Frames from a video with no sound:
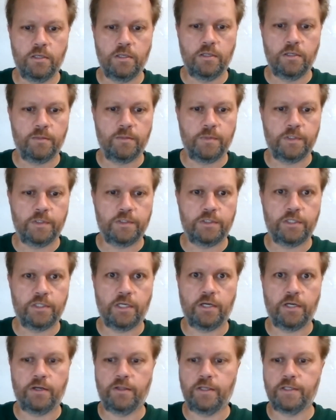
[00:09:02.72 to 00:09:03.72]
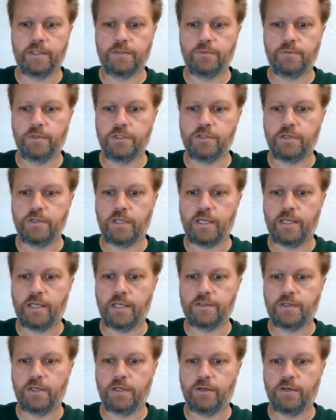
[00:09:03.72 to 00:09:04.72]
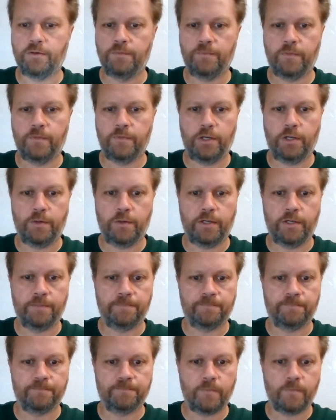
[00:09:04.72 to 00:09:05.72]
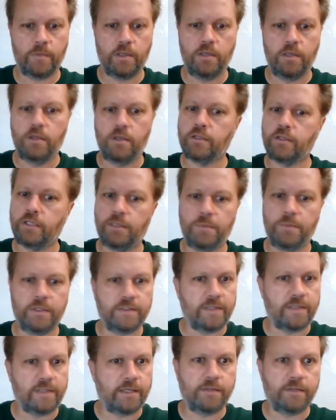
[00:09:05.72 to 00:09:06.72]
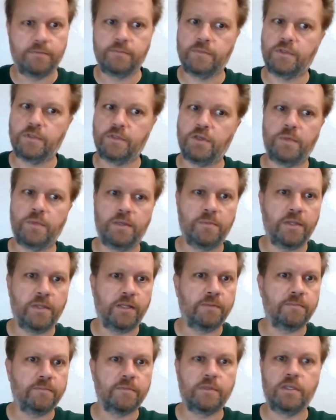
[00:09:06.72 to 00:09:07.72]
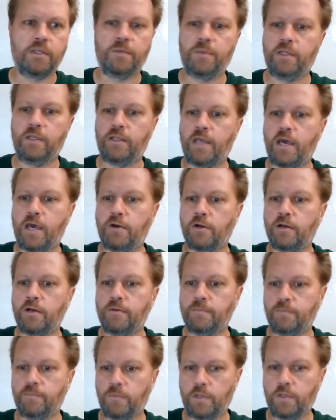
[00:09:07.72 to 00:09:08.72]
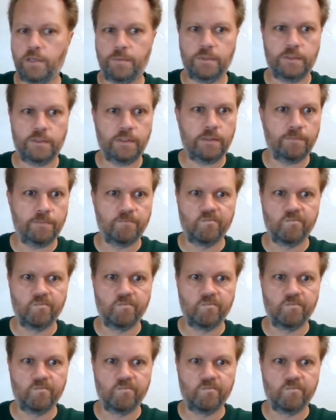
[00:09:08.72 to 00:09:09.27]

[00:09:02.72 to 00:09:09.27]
Let me share this. Where'd you guys go? There you are. Give me a second, give me a minute, give me an hour. Let me see.